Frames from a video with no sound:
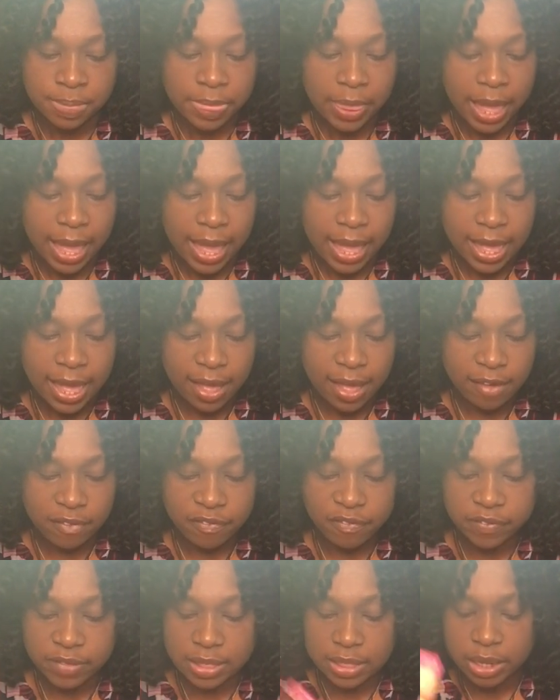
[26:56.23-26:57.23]
I have
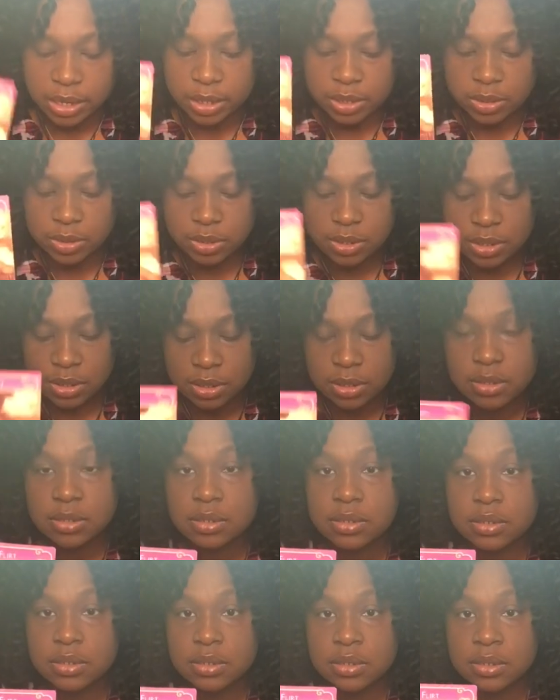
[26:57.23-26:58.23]
flirts.
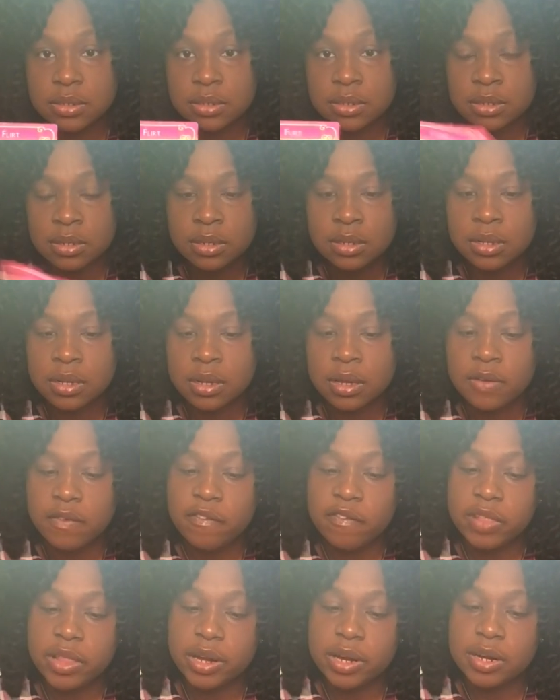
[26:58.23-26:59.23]

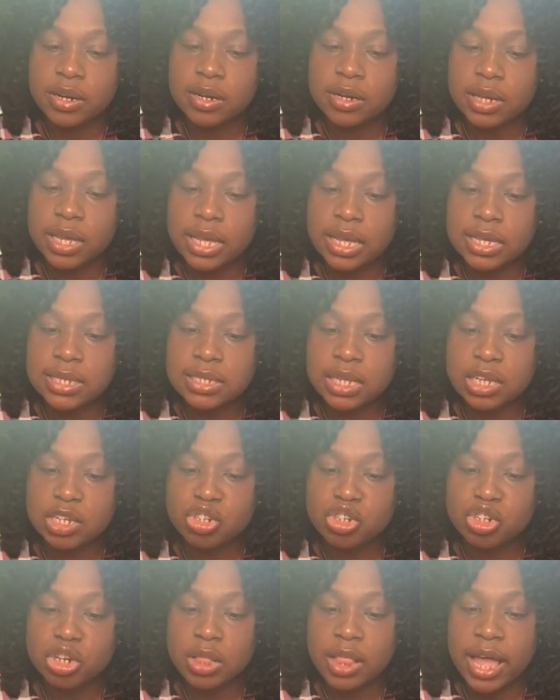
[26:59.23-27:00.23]
Flirt. Extend
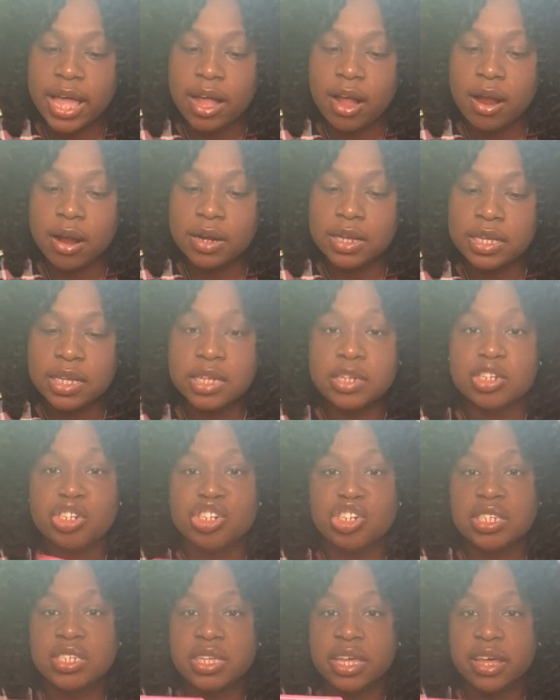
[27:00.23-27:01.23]
your lighthearted
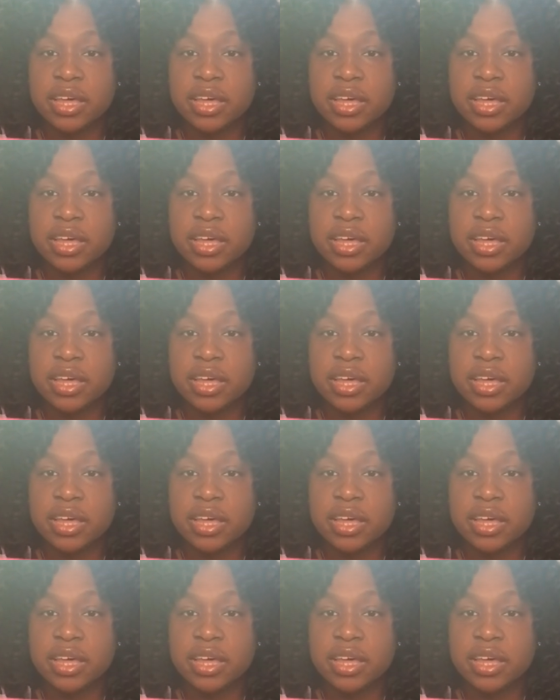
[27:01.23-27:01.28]
energy to